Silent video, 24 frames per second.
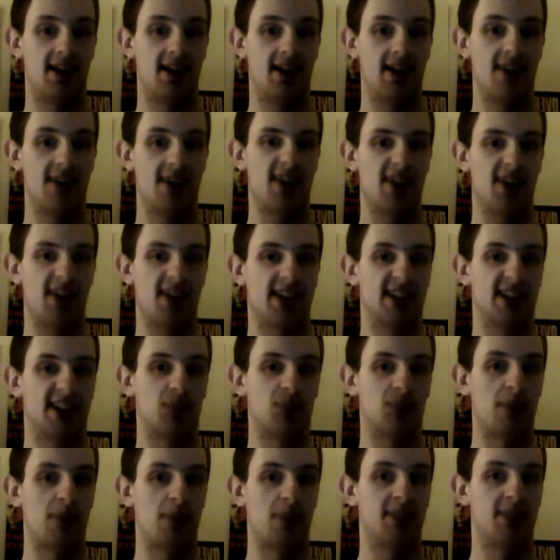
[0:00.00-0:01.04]
I think that's
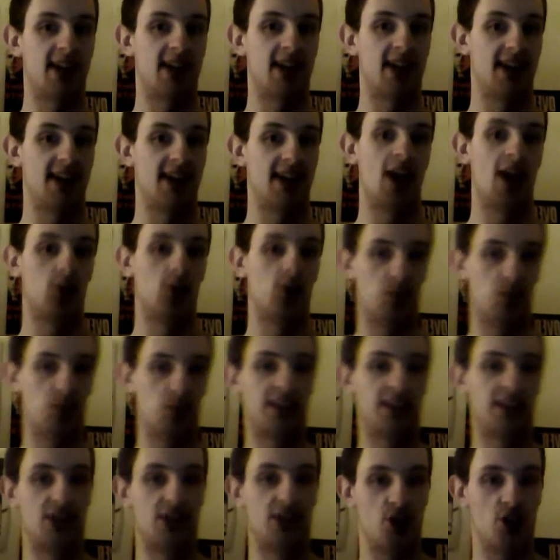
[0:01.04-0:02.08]
the website, now
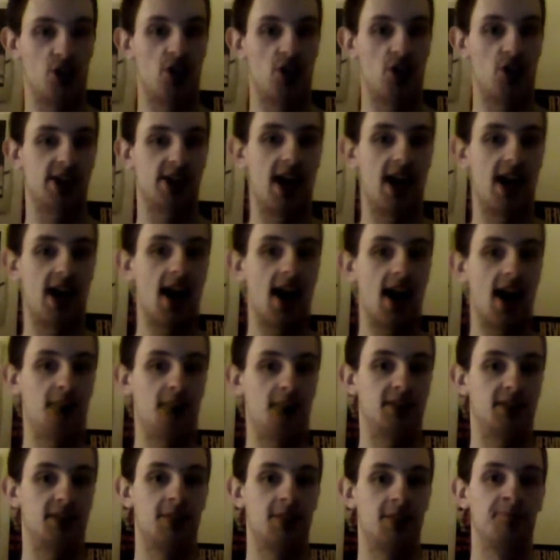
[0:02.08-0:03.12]
with the New York
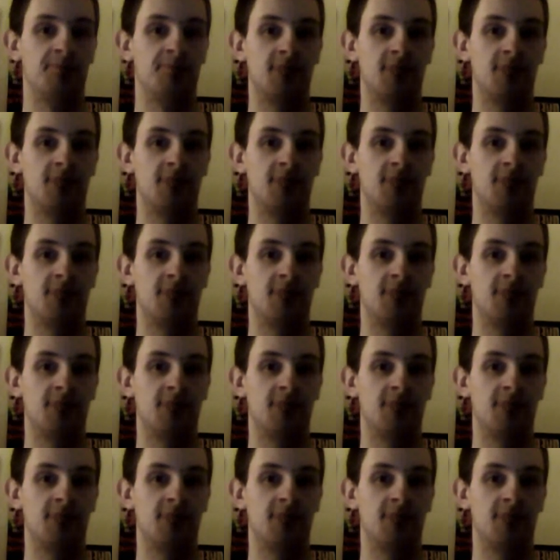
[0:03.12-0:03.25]
Times,